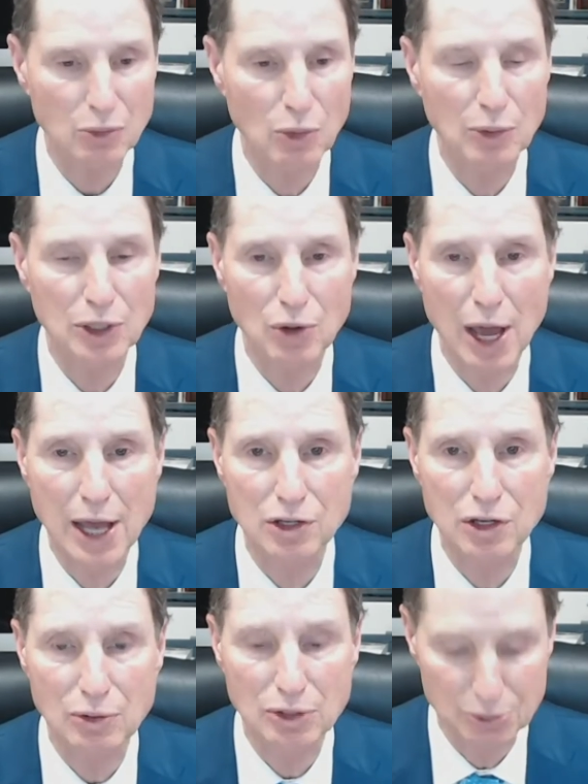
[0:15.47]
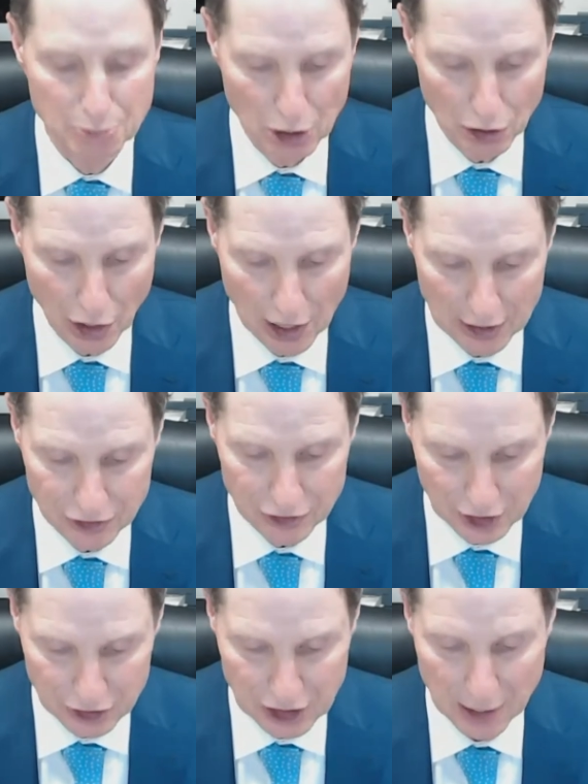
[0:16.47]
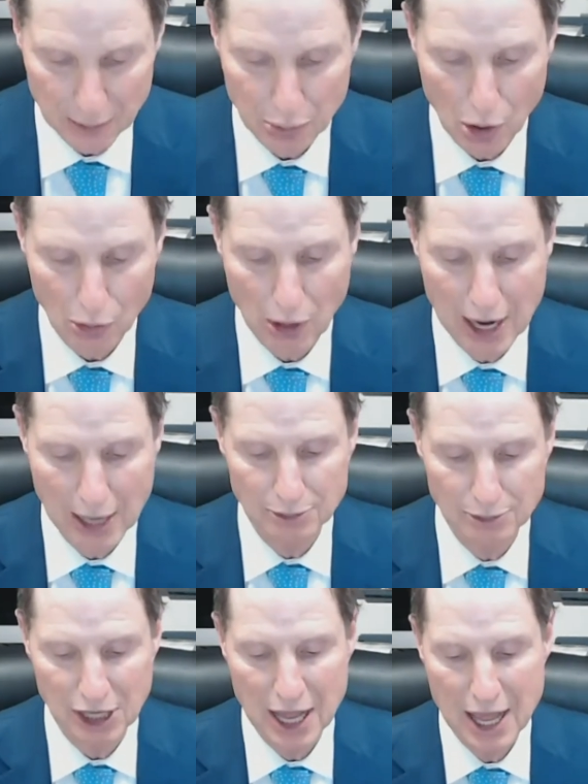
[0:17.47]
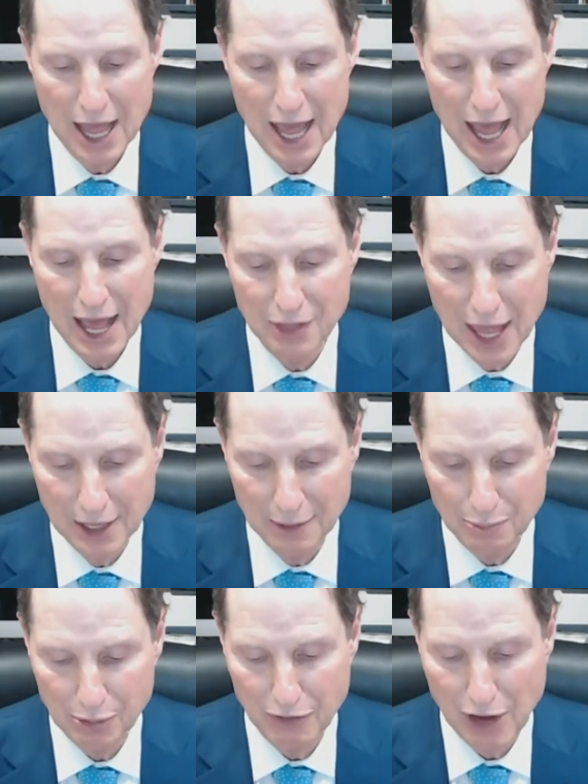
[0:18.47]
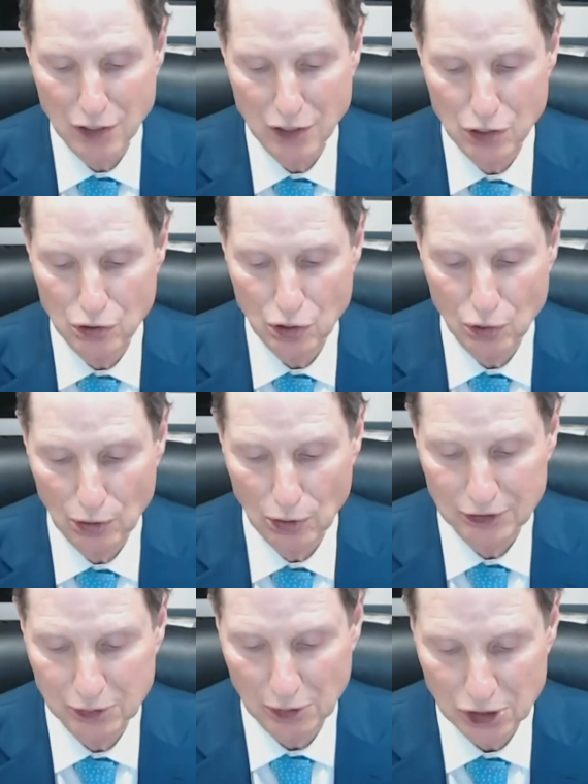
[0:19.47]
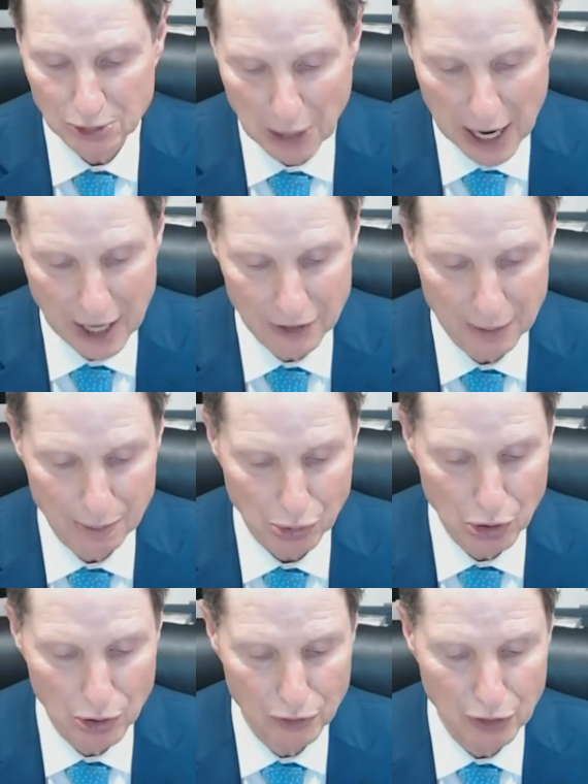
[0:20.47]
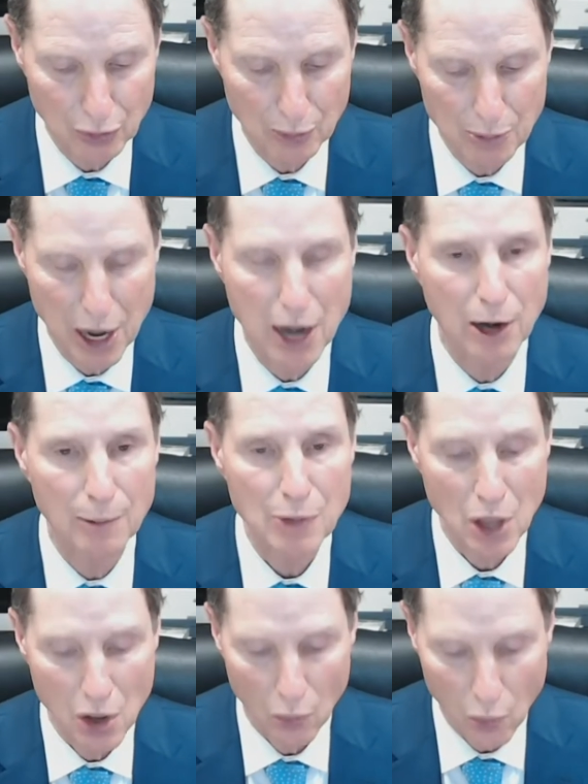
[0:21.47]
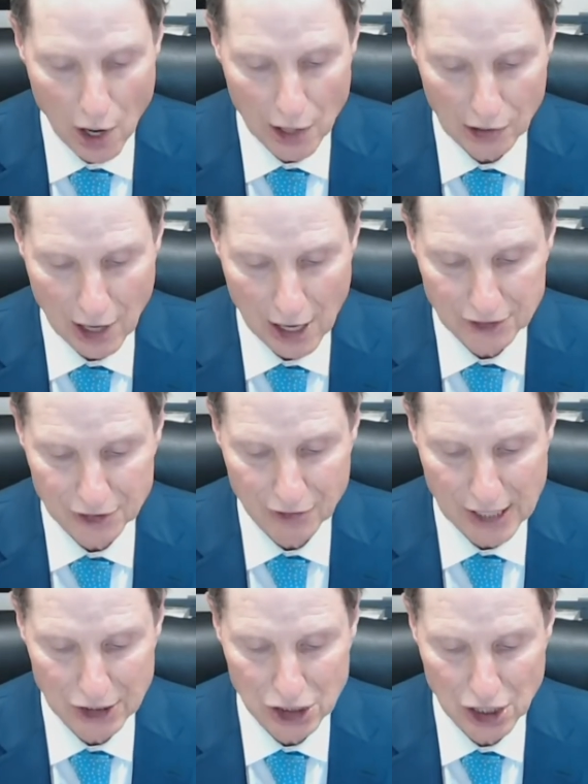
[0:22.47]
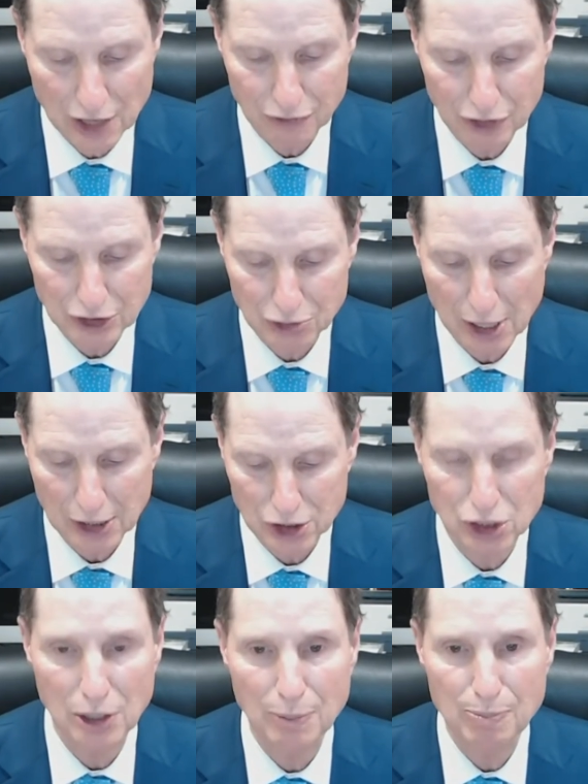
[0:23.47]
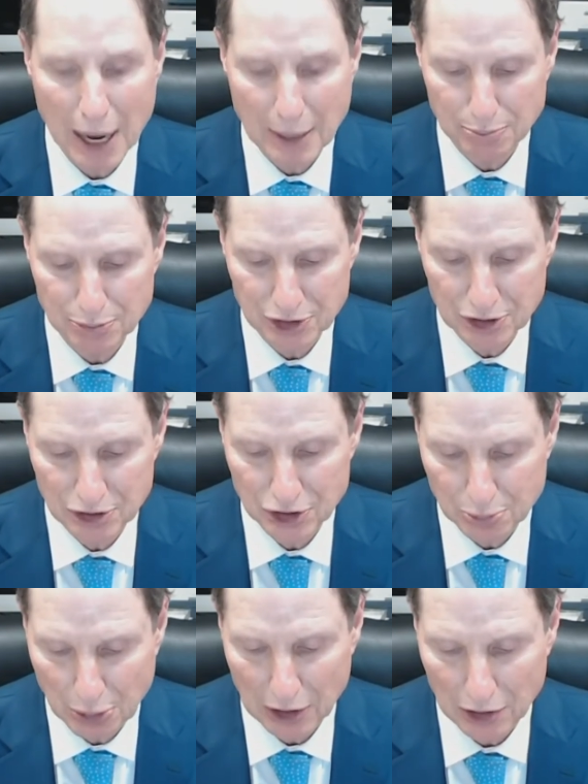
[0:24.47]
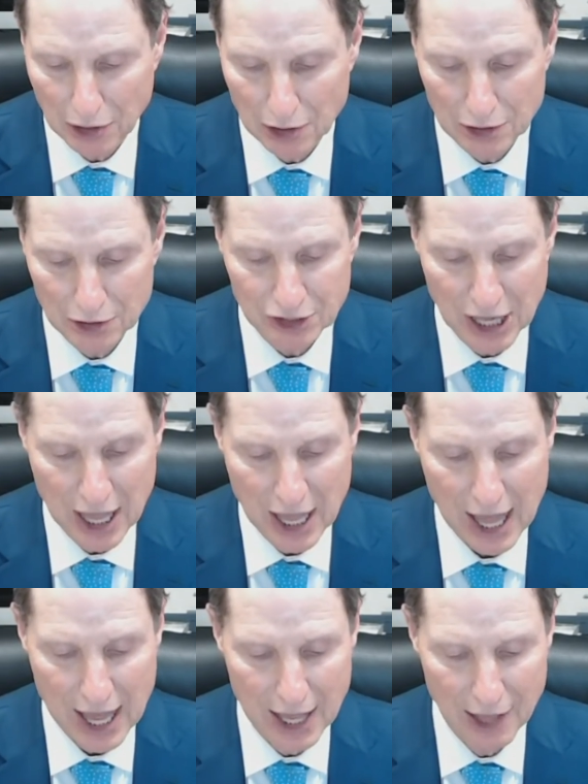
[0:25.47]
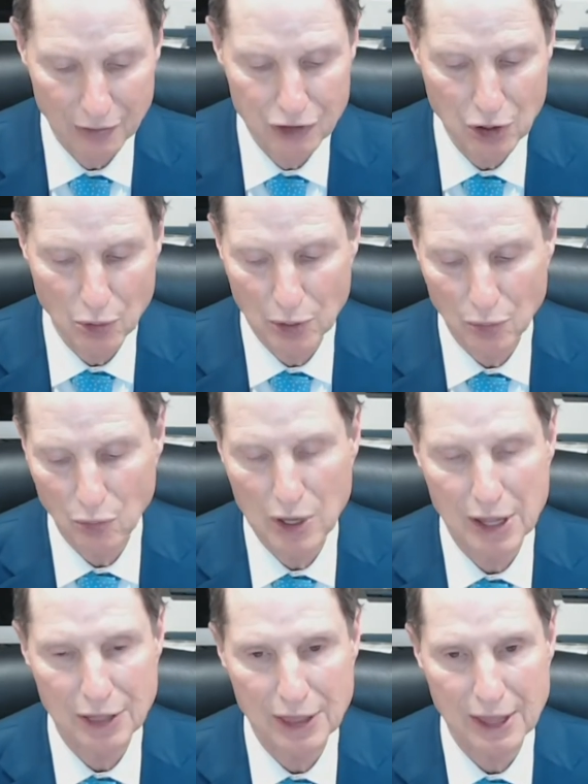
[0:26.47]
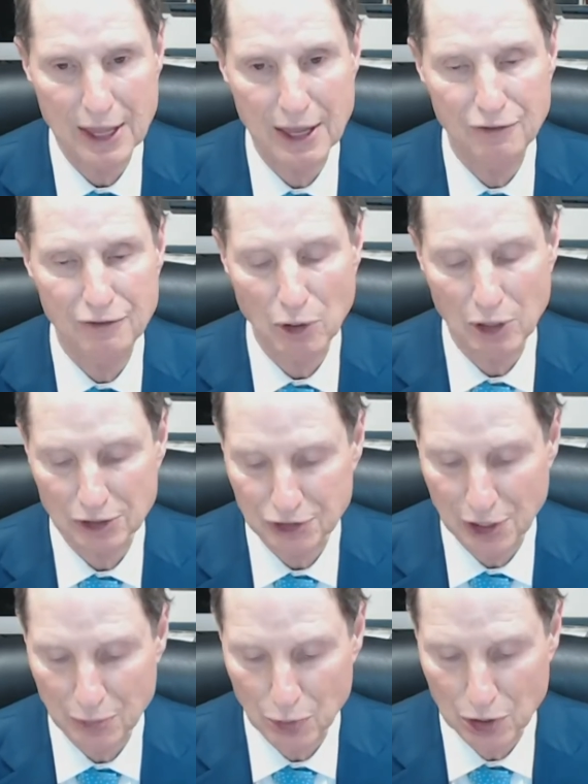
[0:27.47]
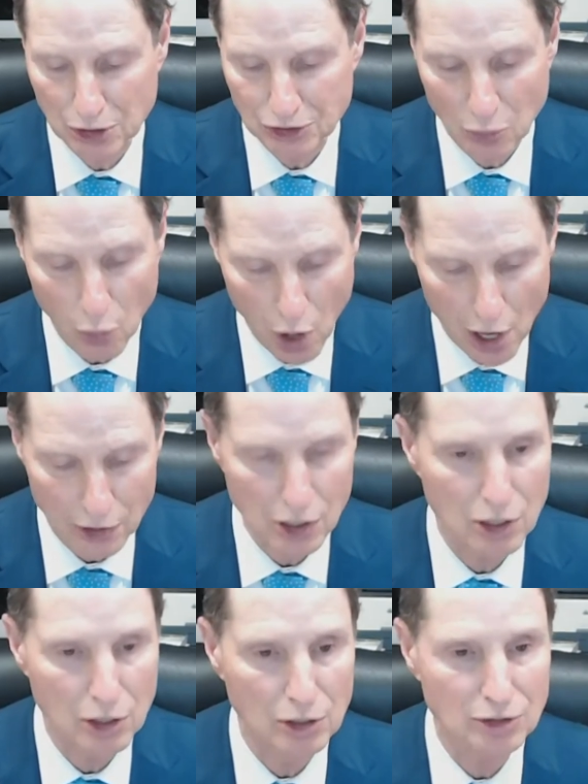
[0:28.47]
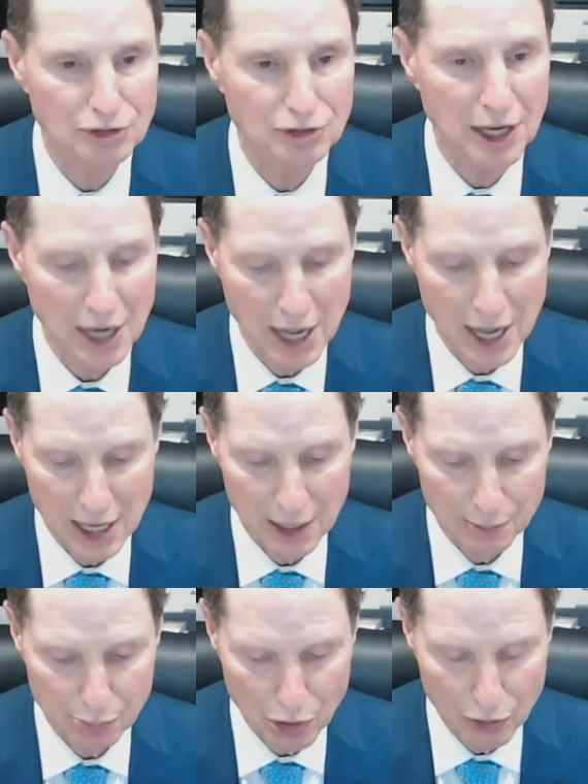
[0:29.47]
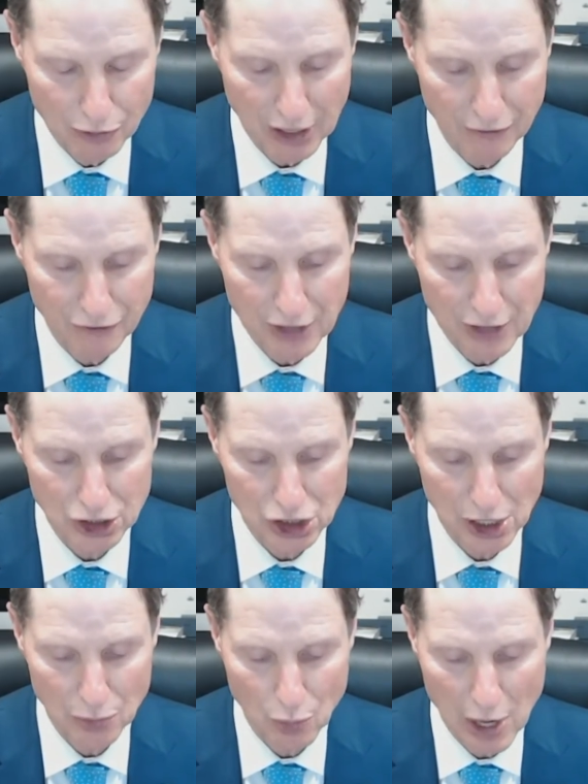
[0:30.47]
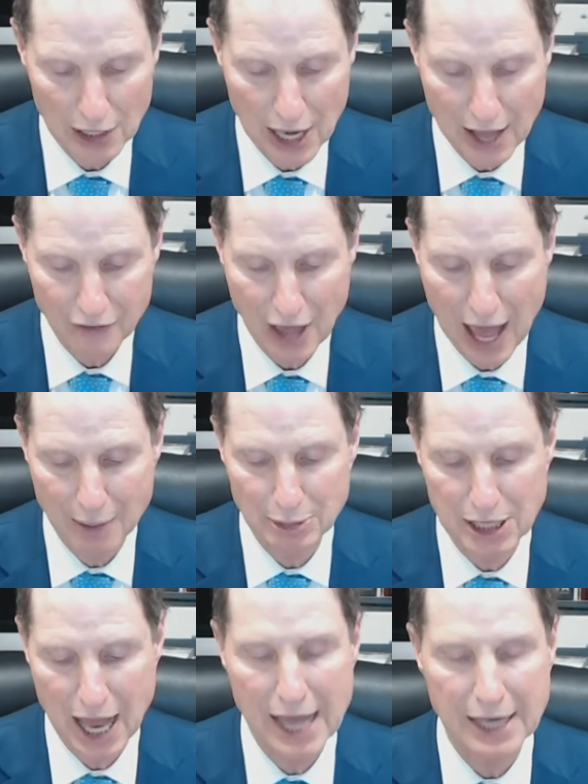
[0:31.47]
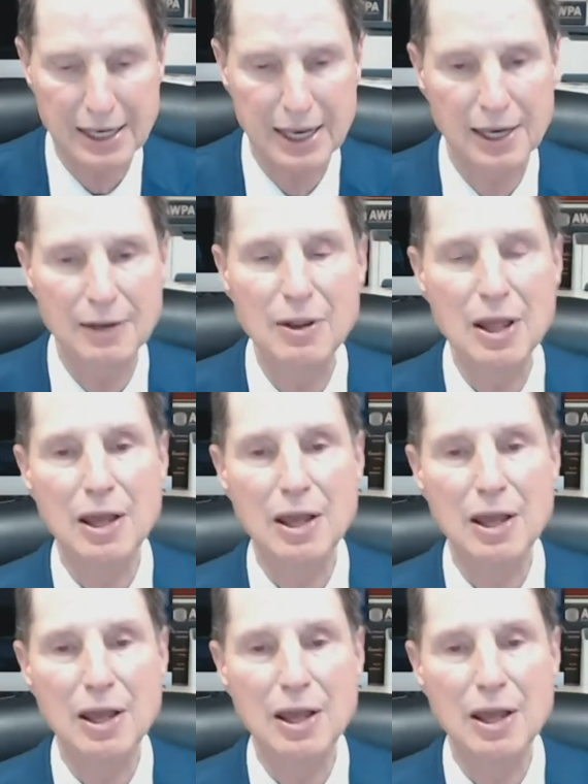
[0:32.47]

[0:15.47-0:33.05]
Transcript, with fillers: What we try to do is build on existing programs and then provide new tools to expand, improve, and repair water conservation infrastructure, pipes and sprinklers, and do it with a focus on reducing water use and improving fish and wildlife habitat and